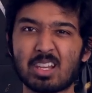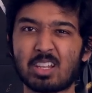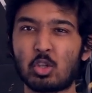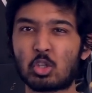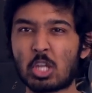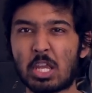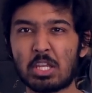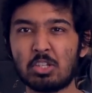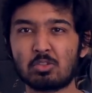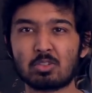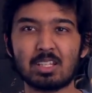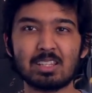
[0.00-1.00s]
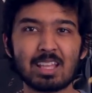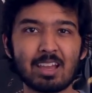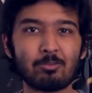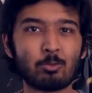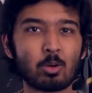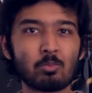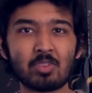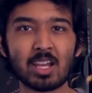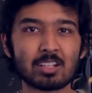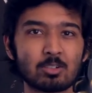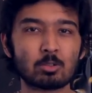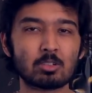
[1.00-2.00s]
can change in that form
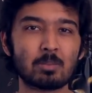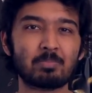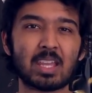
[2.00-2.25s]
factor